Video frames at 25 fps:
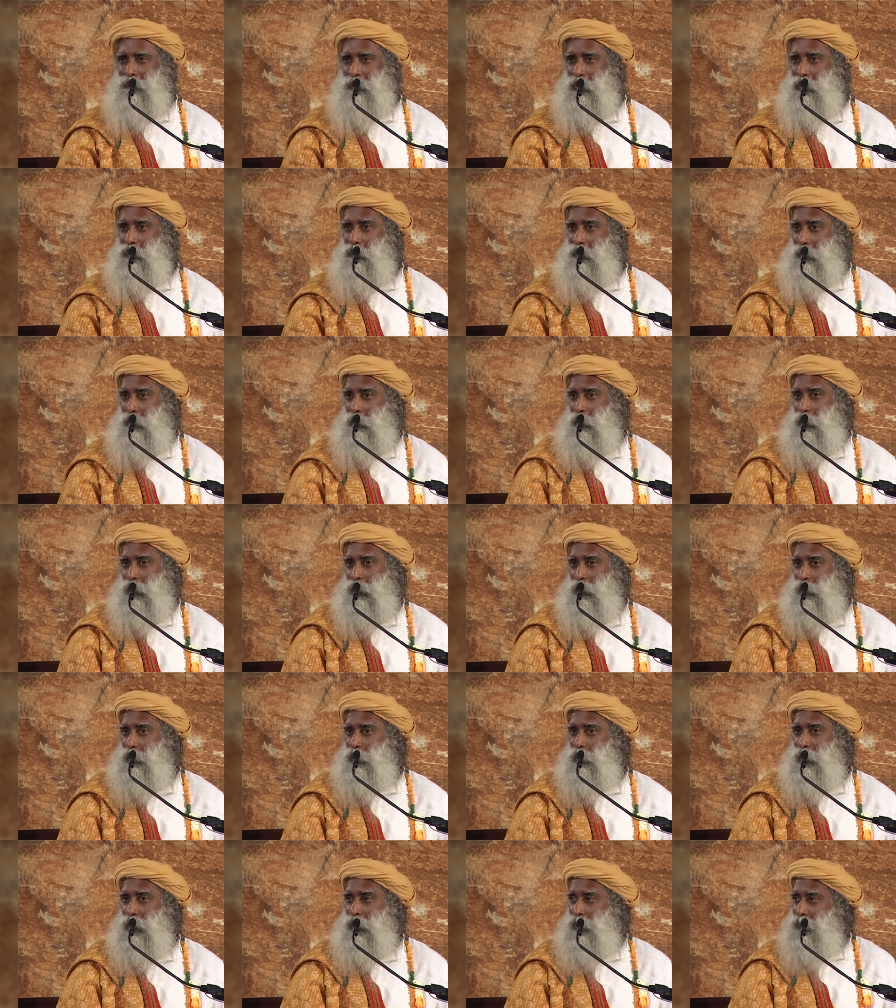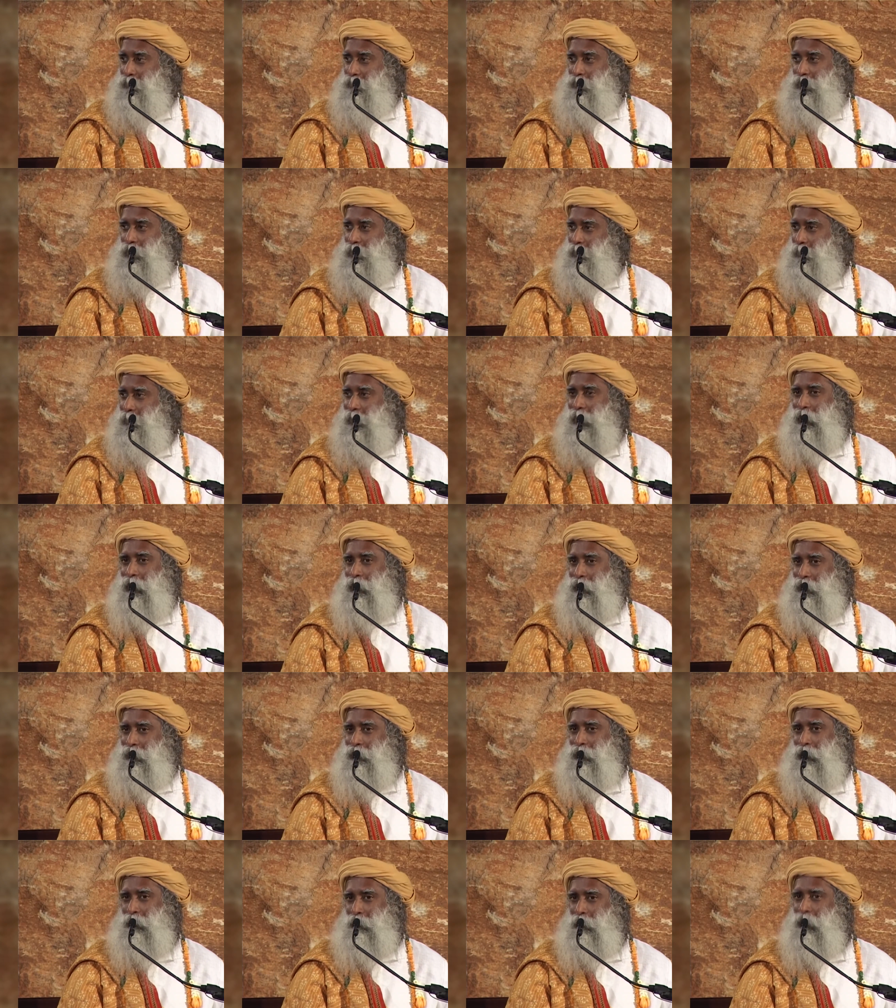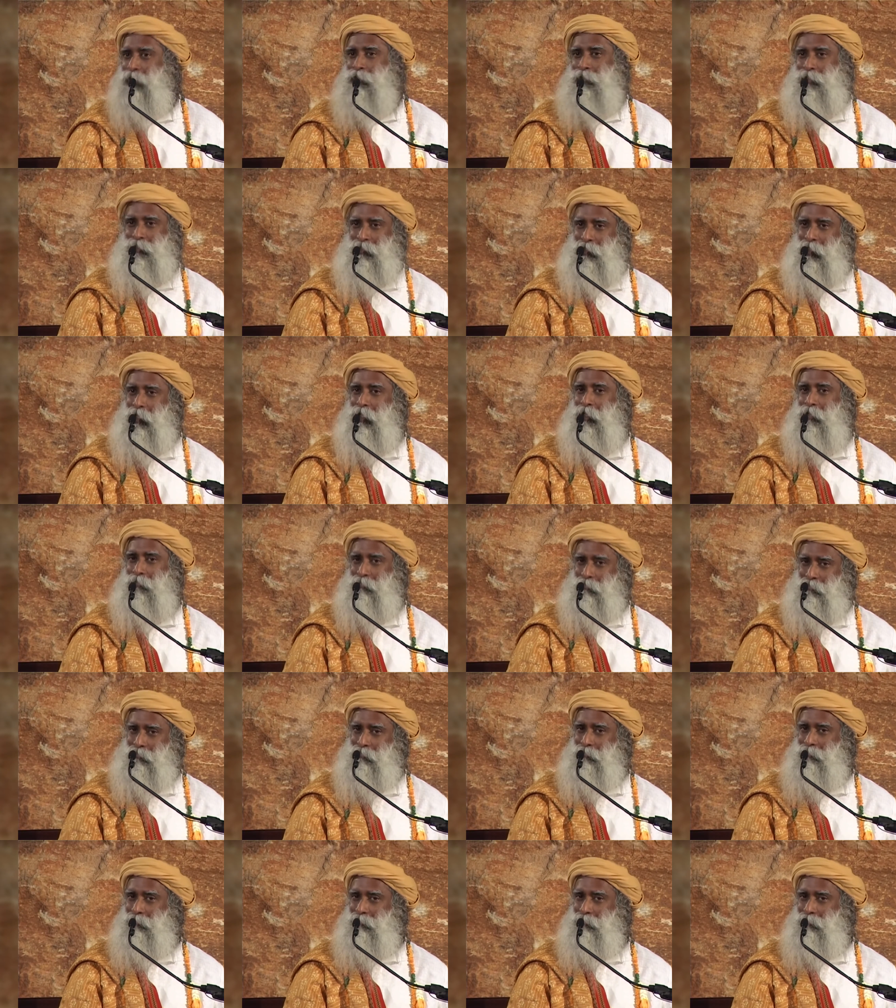it will work wonderfully well in a month's time.